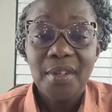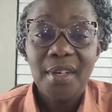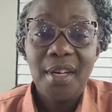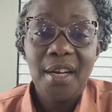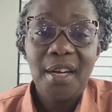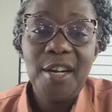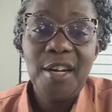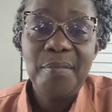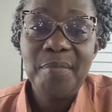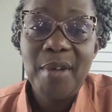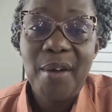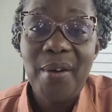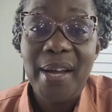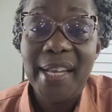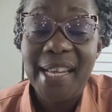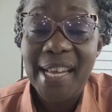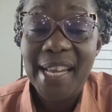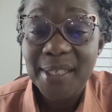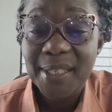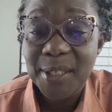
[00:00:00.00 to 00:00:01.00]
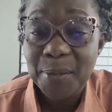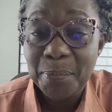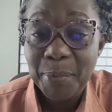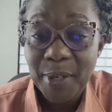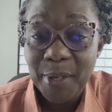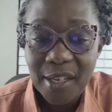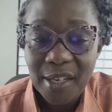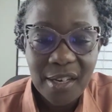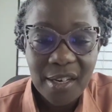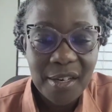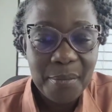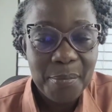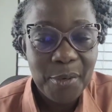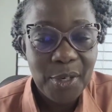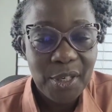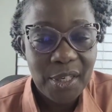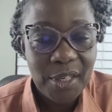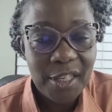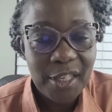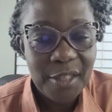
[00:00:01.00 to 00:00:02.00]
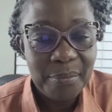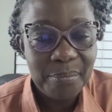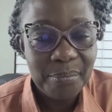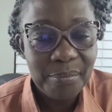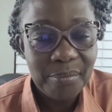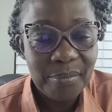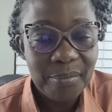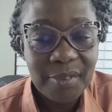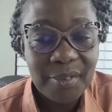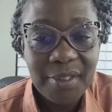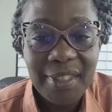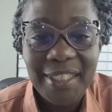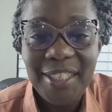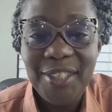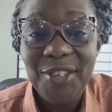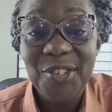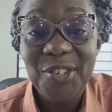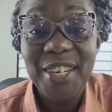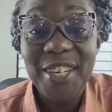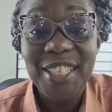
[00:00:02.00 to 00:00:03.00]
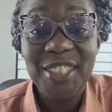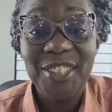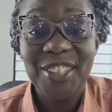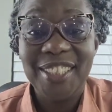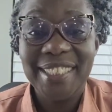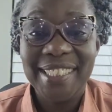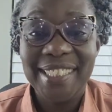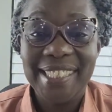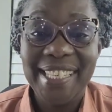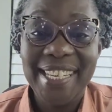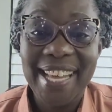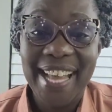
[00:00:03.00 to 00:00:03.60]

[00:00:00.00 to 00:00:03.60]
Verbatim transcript: um, our guest speaker, but um, he graciously